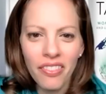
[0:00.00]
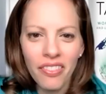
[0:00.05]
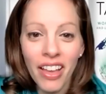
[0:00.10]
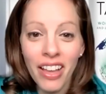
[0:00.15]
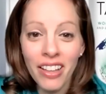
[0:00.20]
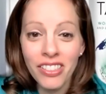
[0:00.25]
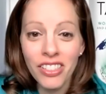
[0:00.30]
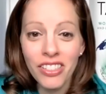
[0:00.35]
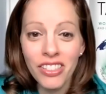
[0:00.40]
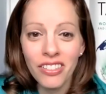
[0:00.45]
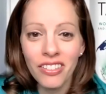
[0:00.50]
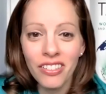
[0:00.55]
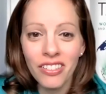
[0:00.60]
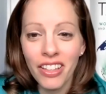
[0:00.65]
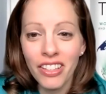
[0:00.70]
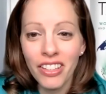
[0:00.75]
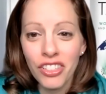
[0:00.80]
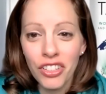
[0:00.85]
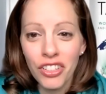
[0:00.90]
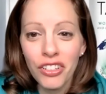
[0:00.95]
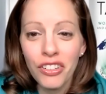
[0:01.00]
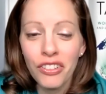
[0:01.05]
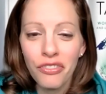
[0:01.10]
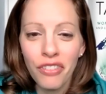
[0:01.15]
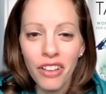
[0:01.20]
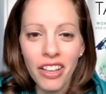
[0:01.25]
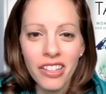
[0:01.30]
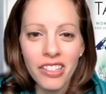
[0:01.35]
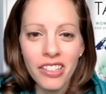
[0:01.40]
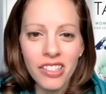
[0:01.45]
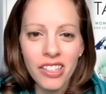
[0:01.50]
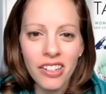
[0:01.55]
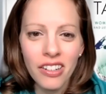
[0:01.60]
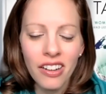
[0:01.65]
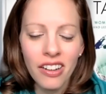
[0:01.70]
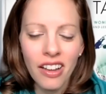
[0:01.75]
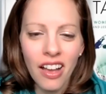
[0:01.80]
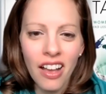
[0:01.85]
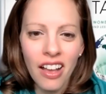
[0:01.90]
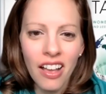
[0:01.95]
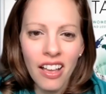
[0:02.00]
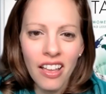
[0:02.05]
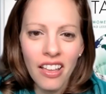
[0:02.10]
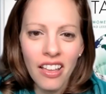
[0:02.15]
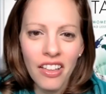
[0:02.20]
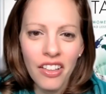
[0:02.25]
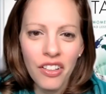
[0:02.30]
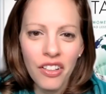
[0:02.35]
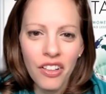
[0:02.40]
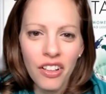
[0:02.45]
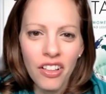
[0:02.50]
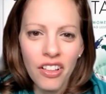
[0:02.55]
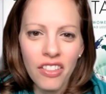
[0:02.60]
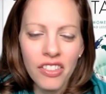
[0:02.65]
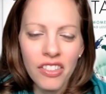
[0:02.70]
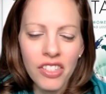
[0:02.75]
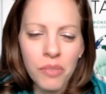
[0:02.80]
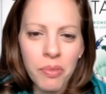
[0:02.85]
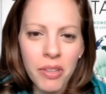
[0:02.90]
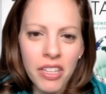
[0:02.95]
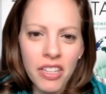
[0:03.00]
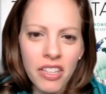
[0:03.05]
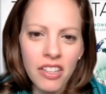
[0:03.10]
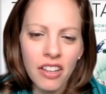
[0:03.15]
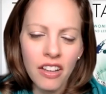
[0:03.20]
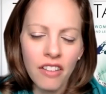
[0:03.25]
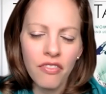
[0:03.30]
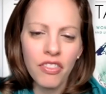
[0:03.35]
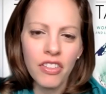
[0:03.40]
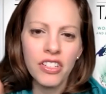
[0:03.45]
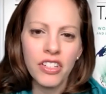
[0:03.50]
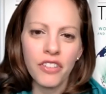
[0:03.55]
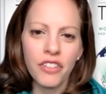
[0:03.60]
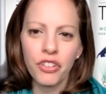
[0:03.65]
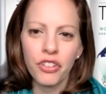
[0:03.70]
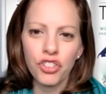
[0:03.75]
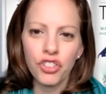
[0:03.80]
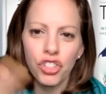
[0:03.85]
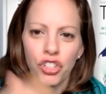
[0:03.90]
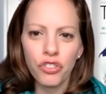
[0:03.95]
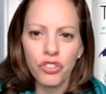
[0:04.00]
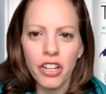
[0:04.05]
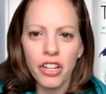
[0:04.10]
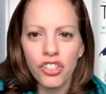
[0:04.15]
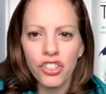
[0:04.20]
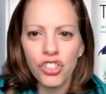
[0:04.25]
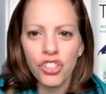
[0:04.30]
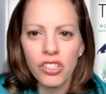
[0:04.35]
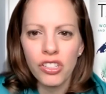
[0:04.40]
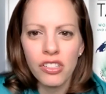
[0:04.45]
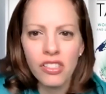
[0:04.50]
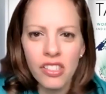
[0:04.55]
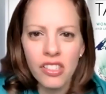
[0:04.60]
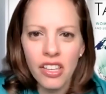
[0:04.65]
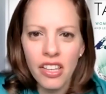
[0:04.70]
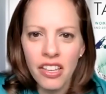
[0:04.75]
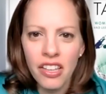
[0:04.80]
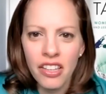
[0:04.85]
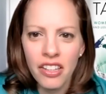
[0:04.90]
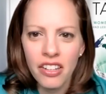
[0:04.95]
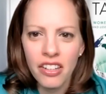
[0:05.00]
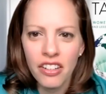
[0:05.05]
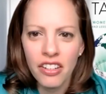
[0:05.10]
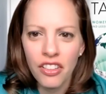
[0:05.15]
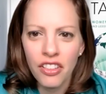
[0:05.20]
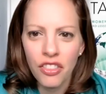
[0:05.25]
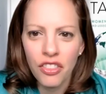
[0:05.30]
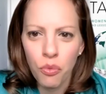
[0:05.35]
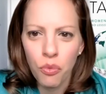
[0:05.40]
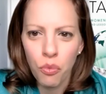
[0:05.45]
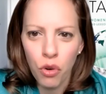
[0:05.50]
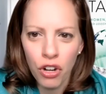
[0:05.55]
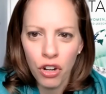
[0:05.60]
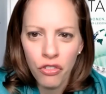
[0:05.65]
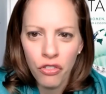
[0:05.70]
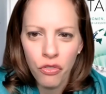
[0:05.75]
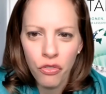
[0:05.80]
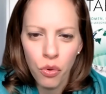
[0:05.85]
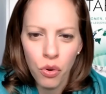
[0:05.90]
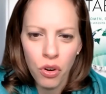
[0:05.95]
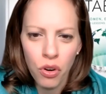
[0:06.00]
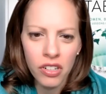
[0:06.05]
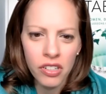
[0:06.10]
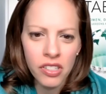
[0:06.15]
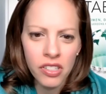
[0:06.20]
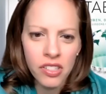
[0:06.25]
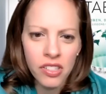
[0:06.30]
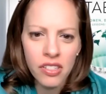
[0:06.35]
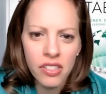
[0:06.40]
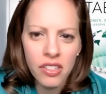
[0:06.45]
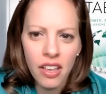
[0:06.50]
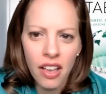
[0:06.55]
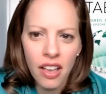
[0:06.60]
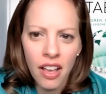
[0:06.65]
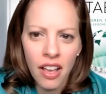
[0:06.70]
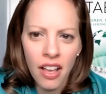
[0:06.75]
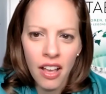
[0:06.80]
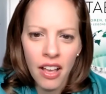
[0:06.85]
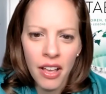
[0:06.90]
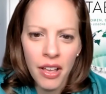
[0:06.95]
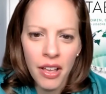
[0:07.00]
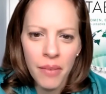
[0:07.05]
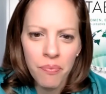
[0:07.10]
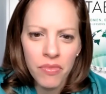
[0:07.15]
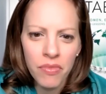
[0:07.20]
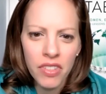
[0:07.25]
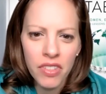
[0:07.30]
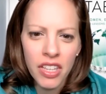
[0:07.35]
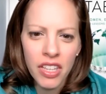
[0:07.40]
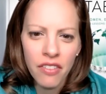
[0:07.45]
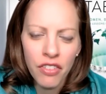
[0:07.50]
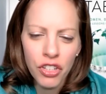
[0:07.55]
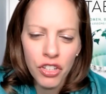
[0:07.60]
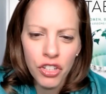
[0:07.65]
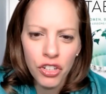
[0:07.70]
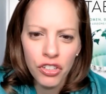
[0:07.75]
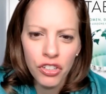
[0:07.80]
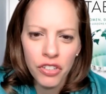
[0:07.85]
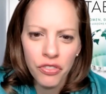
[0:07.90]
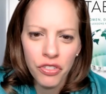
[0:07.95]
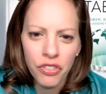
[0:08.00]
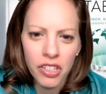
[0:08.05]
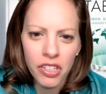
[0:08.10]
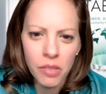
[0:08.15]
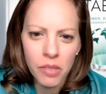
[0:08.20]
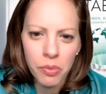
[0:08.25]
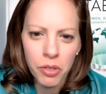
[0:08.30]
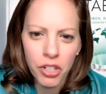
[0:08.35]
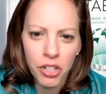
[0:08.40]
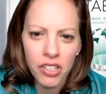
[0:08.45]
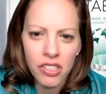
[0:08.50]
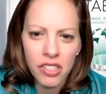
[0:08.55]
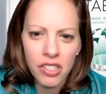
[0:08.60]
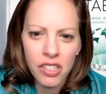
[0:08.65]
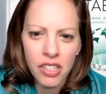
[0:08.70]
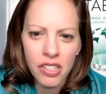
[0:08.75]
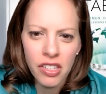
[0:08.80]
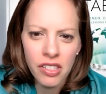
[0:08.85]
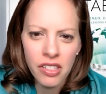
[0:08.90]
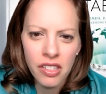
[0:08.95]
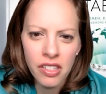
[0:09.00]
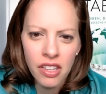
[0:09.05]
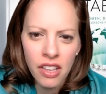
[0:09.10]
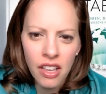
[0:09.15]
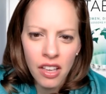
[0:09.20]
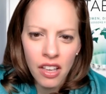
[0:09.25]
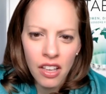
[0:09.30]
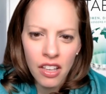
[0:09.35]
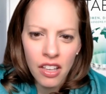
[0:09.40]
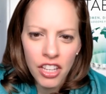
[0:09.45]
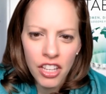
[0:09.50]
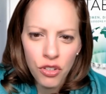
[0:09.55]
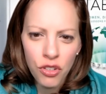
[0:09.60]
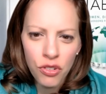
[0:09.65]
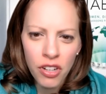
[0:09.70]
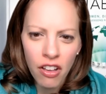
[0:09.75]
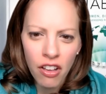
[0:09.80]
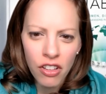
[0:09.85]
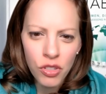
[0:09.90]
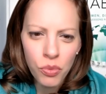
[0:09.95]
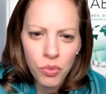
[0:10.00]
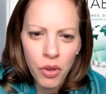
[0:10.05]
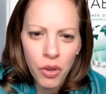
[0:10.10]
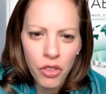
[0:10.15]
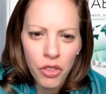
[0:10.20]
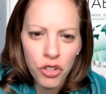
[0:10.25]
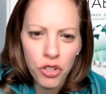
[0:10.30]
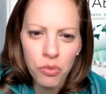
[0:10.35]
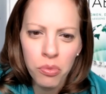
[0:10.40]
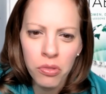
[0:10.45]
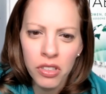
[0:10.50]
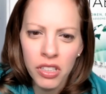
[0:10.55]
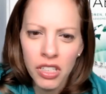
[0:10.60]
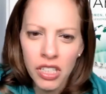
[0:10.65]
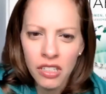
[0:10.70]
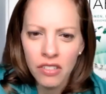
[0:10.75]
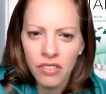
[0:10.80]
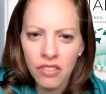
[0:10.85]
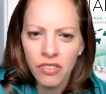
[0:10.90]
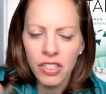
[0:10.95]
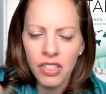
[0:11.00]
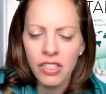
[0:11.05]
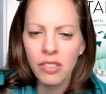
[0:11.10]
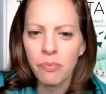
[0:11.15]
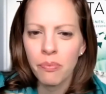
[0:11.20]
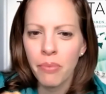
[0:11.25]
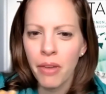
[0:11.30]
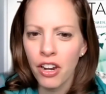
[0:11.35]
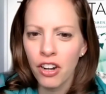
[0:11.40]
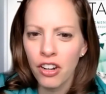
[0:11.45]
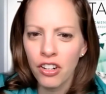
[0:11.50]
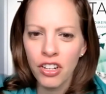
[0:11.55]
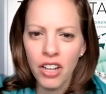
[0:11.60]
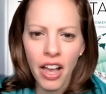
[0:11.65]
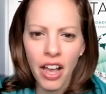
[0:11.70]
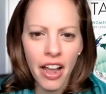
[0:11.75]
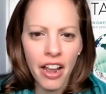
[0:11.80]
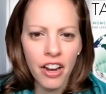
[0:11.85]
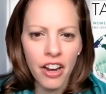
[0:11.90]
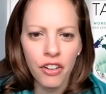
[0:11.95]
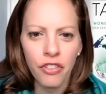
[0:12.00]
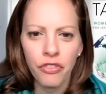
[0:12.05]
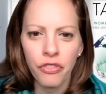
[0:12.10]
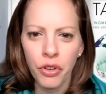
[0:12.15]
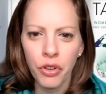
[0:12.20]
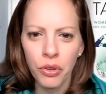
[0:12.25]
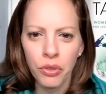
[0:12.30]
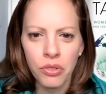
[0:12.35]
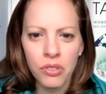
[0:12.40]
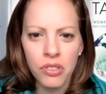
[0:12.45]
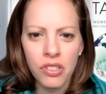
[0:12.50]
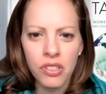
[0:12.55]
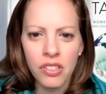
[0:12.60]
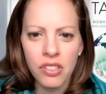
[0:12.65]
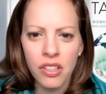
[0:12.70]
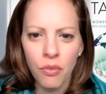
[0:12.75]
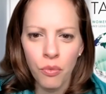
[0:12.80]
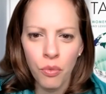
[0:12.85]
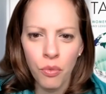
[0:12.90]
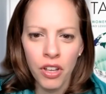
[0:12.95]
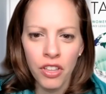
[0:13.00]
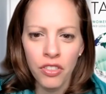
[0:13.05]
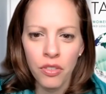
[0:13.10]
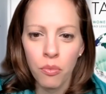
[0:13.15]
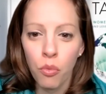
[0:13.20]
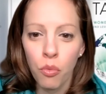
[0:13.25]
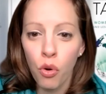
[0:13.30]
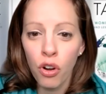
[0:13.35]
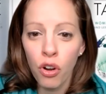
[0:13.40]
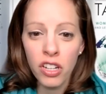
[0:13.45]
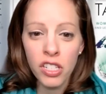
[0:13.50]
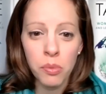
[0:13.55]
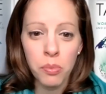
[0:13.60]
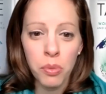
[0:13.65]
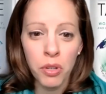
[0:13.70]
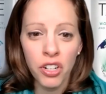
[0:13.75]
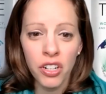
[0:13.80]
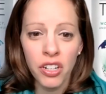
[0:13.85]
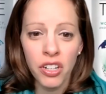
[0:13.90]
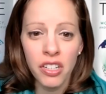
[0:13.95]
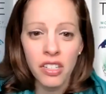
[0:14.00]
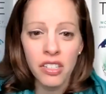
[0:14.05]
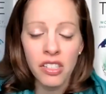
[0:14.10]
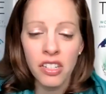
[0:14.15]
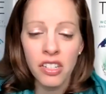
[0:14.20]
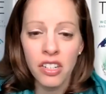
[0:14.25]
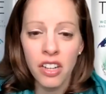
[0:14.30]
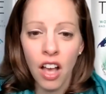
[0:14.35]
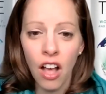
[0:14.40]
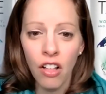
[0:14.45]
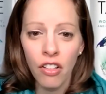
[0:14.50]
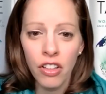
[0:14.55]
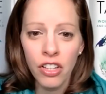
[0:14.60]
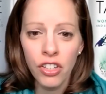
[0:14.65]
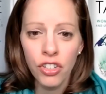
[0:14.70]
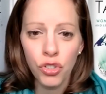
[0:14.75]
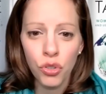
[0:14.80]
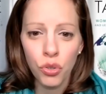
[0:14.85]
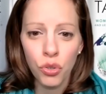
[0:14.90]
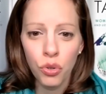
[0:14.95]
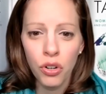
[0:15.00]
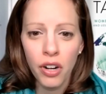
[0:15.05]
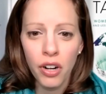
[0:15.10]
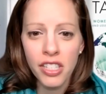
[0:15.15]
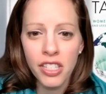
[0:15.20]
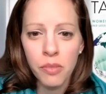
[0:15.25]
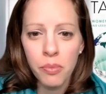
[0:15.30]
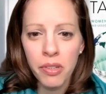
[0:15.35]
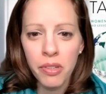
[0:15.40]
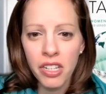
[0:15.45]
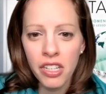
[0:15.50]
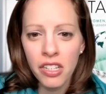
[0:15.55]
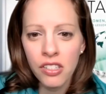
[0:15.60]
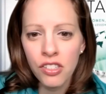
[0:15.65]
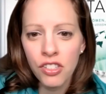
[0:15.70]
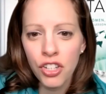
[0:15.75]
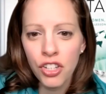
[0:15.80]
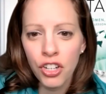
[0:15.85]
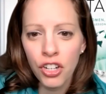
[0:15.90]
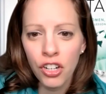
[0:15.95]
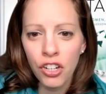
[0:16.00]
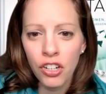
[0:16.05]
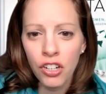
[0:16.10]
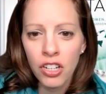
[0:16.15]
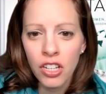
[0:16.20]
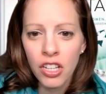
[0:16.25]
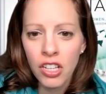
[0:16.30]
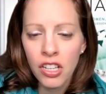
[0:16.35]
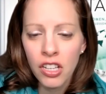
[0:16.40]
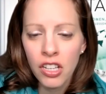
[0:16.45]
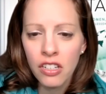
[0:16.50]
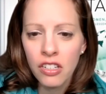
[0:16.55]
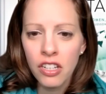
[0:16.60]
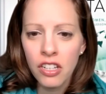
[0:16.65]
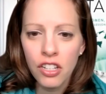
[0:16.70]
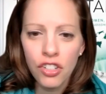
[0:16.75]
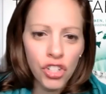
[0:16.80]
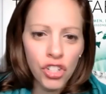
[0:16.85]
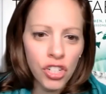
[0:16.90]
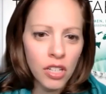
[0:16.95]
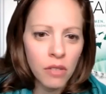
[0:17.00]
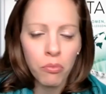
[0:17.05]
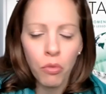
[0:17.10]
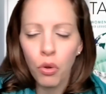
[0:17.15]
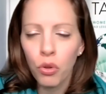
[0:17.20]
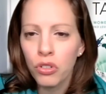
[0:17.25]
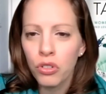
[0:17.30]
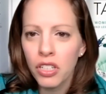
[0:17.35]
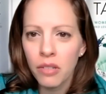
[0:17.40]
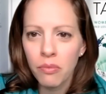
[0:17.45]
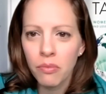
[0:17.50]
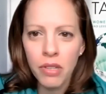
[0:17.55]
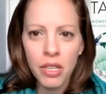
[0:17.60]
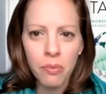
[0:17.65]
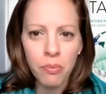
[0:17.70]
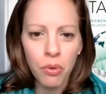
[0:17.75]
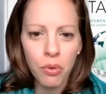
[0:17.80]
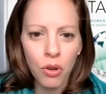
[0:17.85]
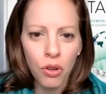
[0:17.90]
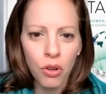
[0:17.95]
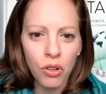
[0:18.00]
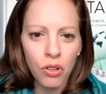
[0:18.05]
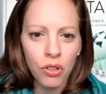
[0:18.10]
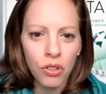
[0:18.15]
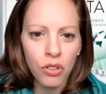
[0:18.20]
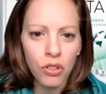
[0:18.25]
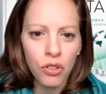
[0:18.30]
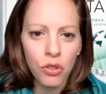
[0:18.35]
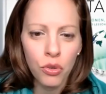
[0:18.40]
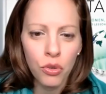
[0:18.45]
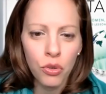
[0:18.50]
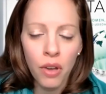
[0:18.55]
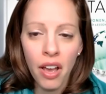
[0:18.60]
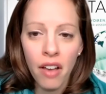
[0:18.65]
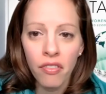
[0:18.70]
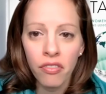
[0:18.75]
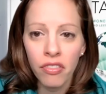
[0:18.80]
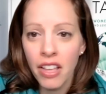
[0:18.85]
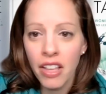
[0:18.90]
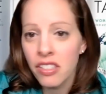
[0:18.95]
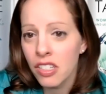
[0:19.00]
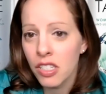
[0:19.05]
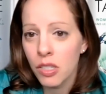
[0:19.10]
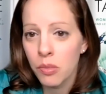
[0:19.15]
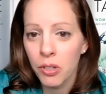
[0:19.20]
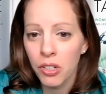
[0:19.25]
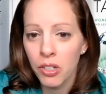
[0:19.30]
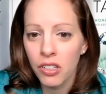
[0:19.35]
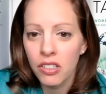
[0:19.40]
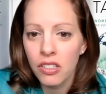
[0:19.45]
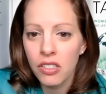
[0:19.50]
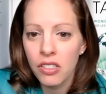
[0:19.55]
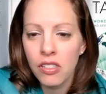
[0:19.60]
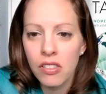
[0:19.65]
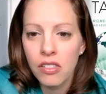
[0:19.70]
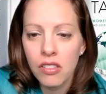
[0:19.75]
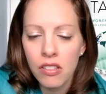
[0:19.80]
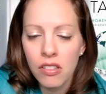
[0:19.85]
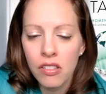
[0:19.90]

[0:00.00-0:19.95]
that's good advice. And speaking of the different generations in the workforce, given your different experiences, can you tell us whether you believe it's better to hire folks with more experience and knowledge, or has it been easier teaching and molding people who have less experience?